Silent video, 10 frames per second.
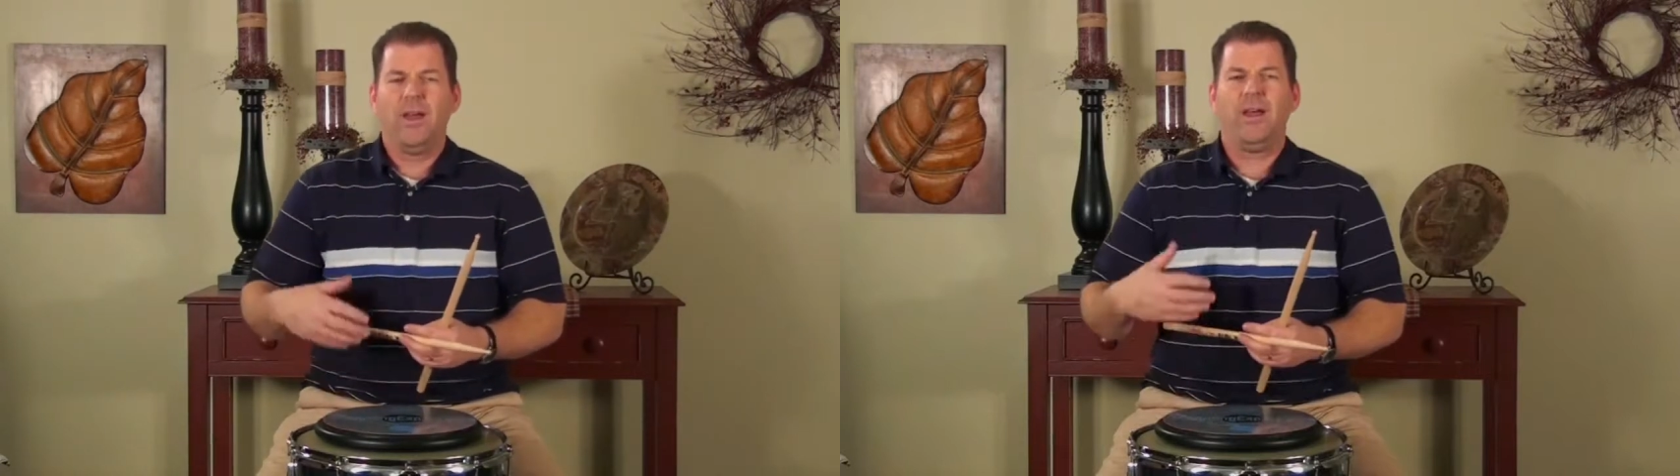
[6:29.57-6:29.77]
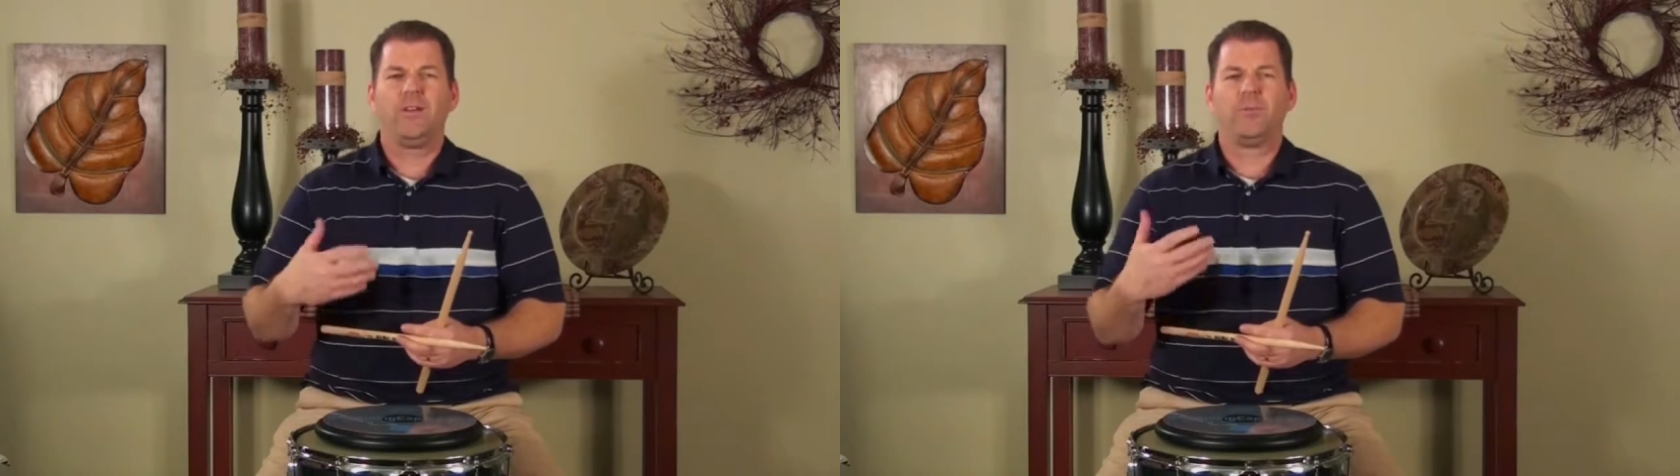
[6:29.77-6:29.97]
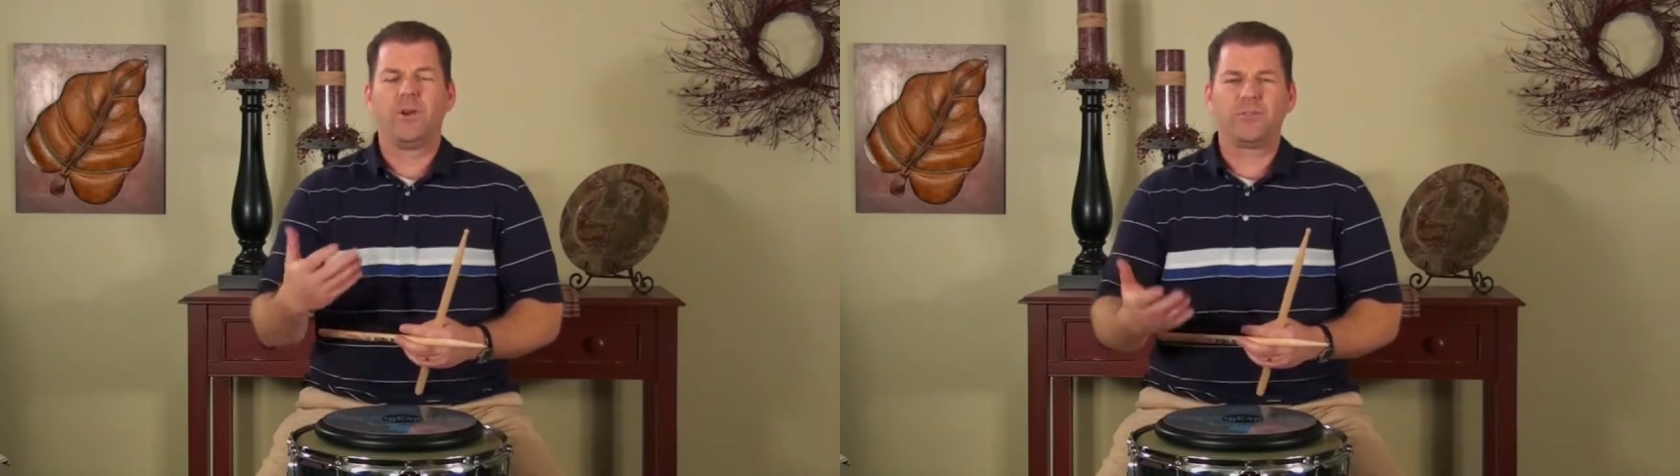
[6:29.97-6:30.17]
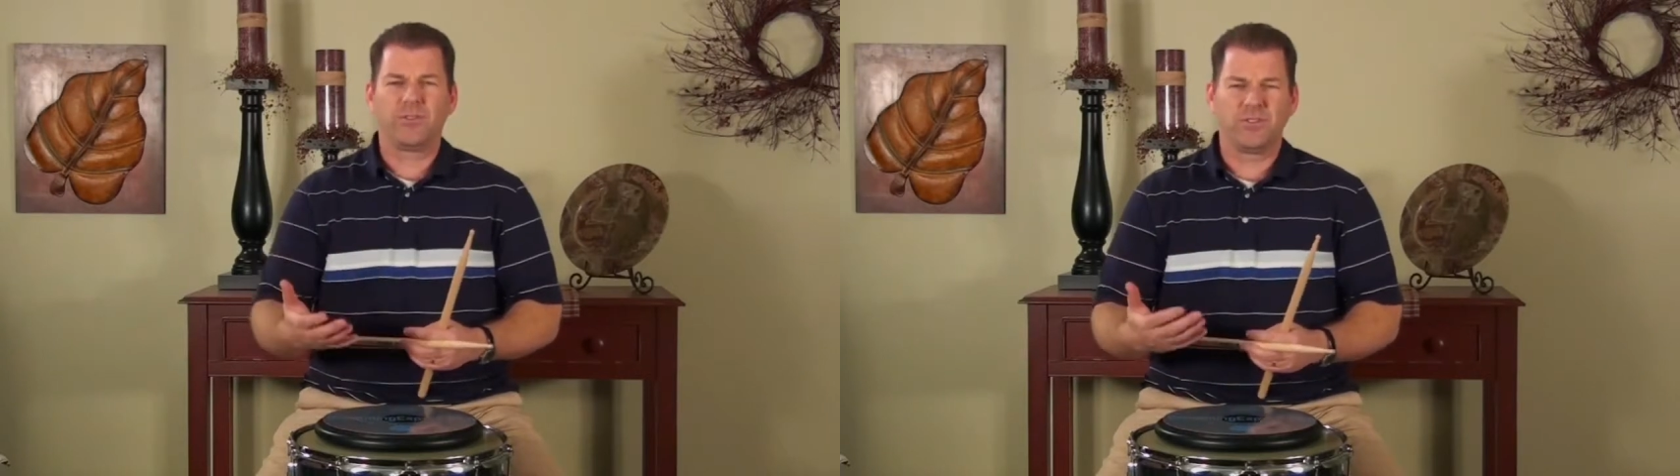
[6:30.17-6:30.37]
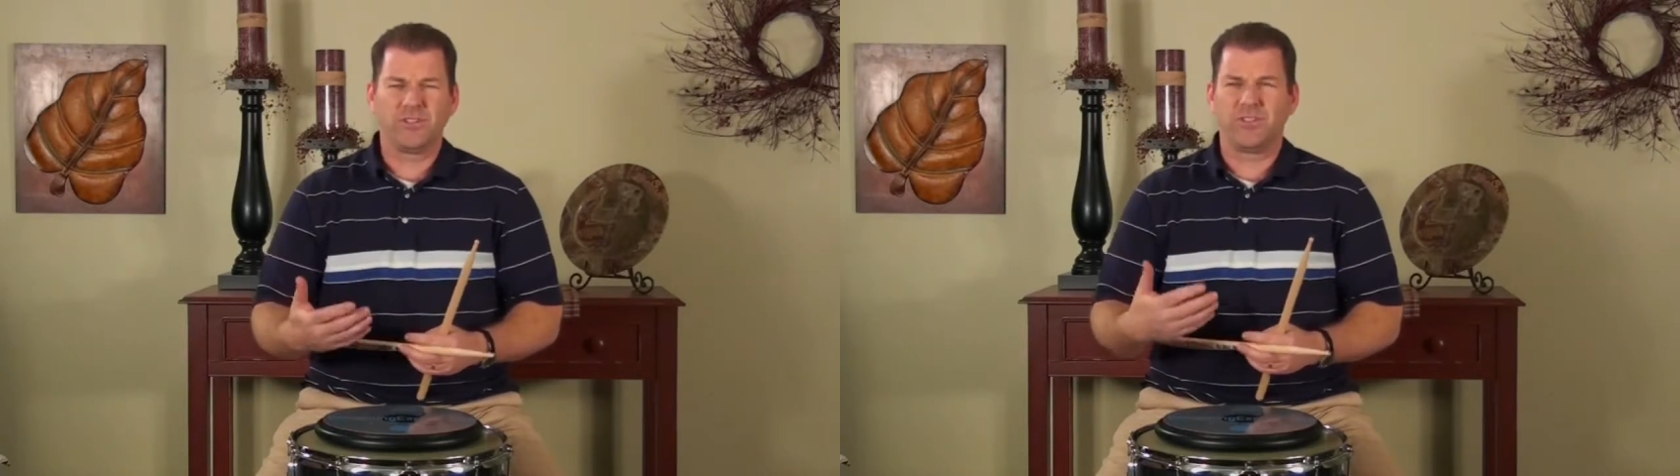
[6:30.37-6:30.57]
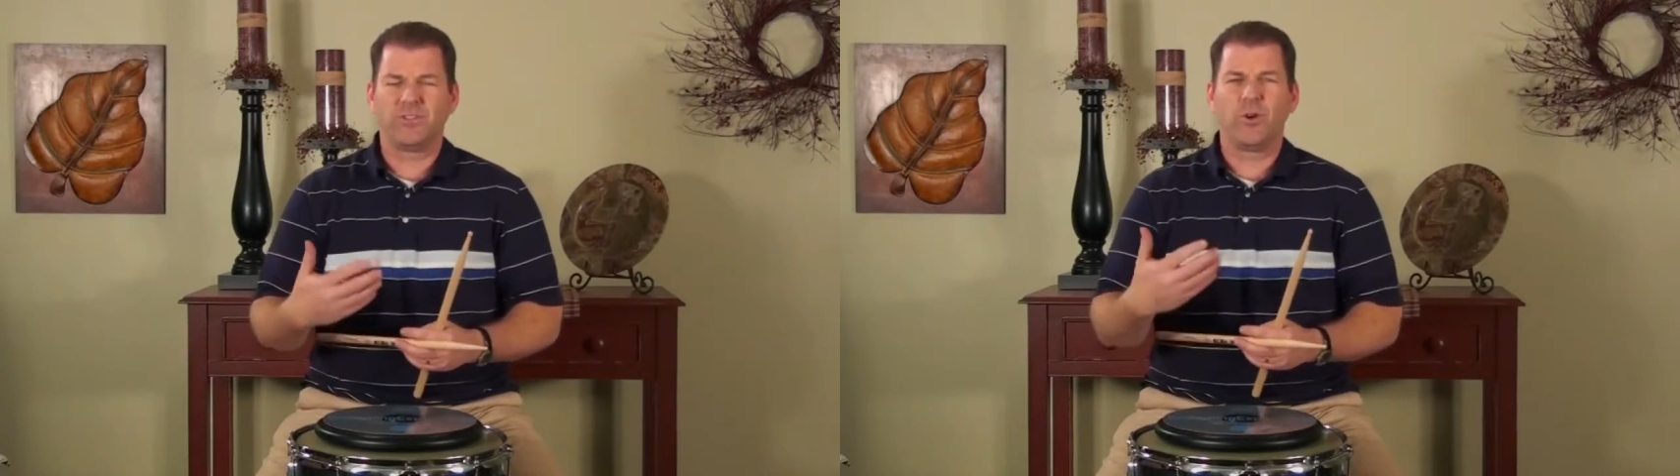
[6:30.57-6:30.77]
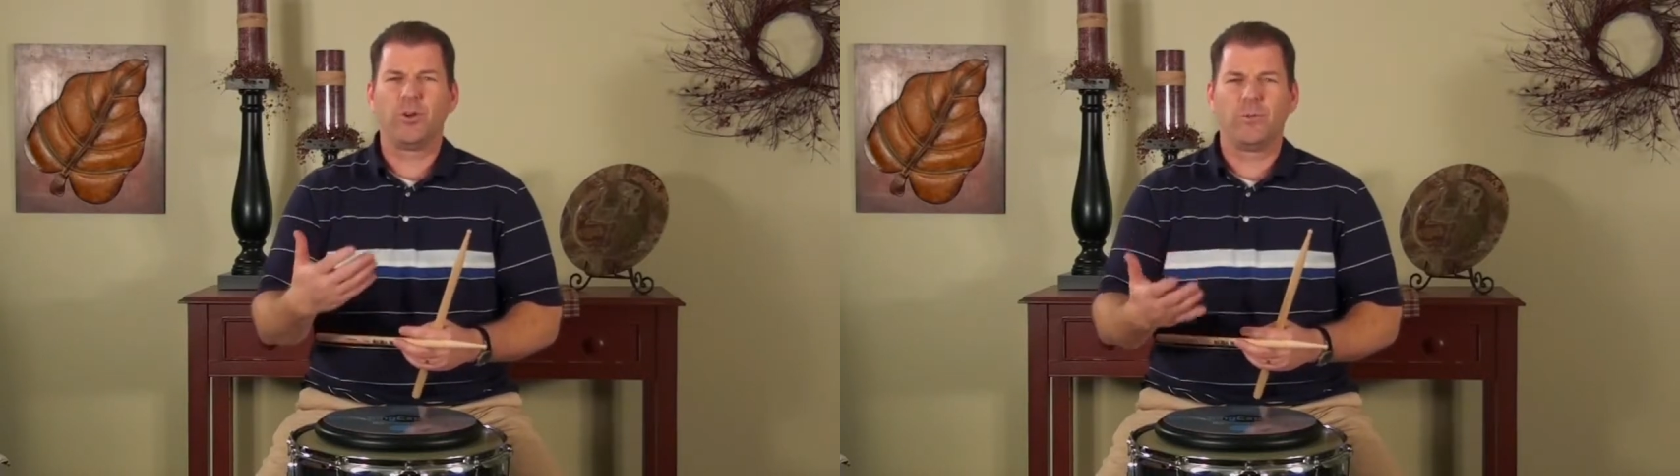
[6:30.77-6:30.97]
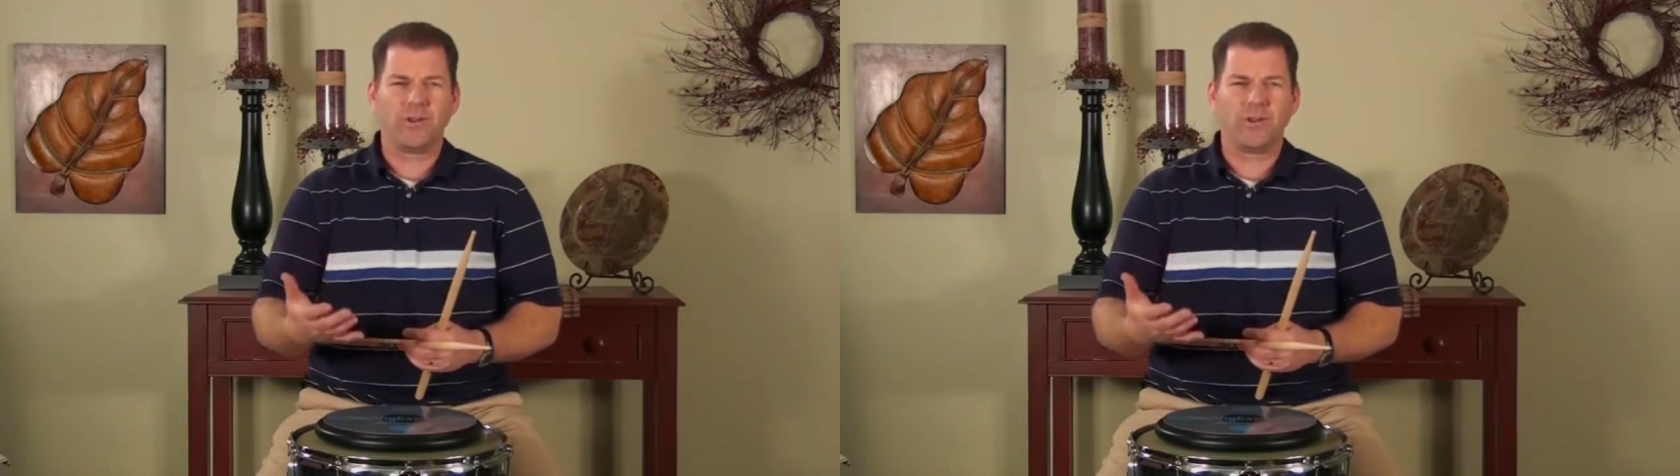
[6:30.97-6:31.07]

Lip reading: and your muscles, it's as though your